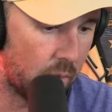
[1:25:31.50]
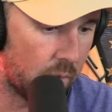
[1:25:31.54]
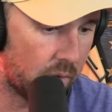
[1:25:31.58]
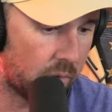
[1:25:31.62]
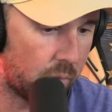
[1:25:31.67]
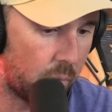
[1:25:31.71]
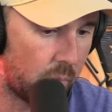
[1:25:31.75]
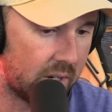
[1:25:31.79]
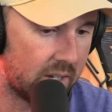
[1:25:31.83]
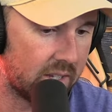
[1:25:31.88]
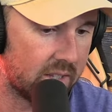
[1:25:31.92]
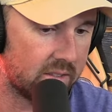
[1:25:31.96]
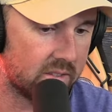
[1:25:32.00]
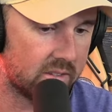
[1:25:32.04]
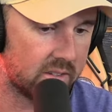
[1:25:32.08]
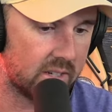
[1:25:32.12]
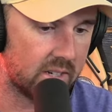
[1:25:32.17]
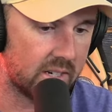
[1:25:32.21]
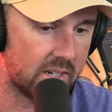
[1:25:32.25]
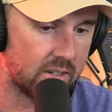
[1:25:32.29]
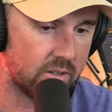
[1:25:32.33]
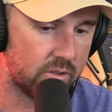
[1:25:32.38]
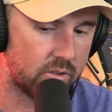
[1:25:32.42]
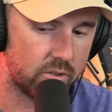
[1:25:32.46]
north winds
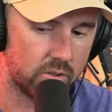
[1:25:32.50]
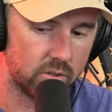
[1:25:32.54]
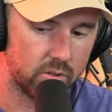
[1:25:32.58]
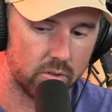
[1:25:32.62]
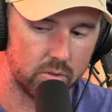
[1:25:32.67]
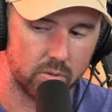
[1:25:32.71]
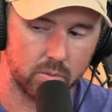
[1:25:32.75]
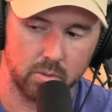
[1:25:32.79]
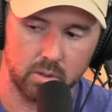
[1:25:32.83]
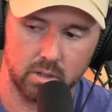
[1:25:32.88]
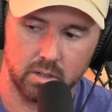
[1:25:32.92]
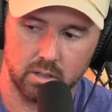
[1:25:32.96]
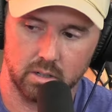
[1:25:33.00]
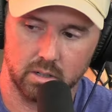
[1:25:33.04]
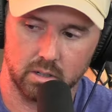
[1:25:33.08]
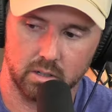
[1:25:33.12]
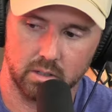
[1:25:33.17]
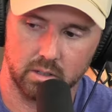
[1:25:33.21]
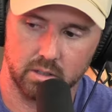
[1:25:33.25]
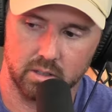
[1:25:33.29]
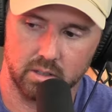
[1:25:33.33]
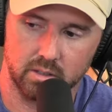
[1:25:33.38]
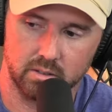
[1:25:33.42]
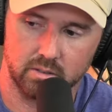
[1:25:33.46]
and into
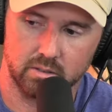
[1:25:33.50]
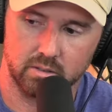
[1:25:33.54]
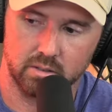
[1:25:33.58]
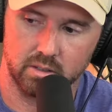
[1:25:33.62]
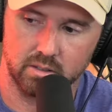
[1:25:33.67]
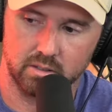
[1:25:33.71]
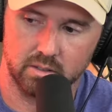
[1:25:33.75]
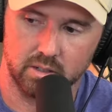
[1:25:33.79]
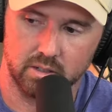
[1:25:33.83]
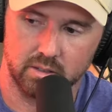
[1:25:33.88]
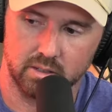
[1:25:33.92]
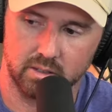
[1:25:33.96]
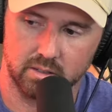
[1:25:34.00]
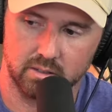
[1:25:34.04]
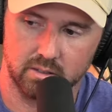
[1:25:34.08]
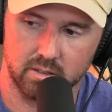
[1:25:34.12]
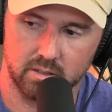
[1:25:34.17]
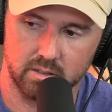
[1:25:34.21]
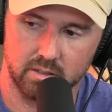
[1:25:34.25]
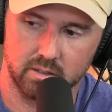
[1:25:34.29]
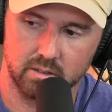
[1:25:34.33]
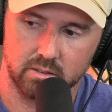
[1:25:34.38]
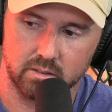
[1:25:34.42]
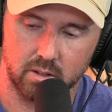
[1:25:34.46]
uh, this this hunting
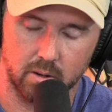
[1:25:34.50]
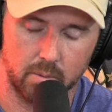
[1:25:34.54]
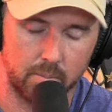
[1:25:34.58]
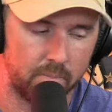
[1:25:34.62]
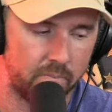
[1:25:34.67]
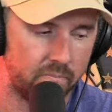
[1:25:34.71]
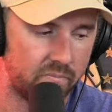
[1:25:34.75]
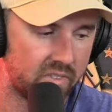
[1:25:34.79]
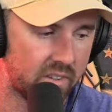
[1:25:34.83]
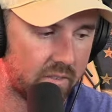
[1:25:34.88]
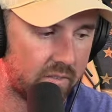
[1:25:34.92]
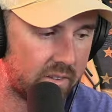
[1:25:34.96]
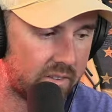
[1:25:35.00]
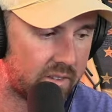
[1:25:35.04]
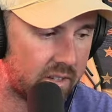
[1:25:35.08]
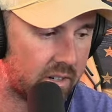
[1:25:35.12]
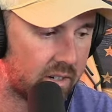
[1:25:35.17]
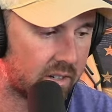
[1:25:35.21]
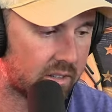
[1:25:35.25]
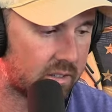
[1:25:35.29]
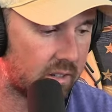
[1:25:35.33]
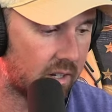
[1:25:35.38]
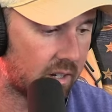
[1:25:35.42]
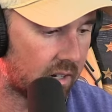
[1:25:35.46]
season. So
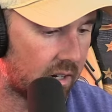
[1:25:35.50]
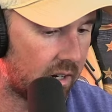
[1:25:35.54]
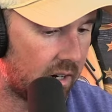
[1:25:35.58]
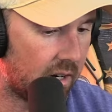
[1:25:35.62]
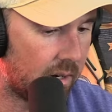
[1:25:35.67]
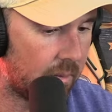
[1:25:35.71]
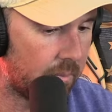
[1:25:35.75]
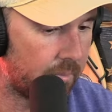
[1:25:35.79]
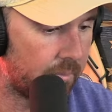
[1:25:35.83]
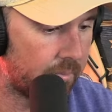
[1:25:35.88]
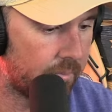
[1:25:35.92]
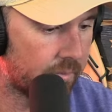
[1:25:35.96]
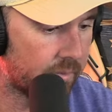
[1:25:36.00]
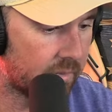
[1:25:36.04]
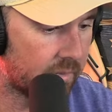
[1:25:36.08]
Ducks.com.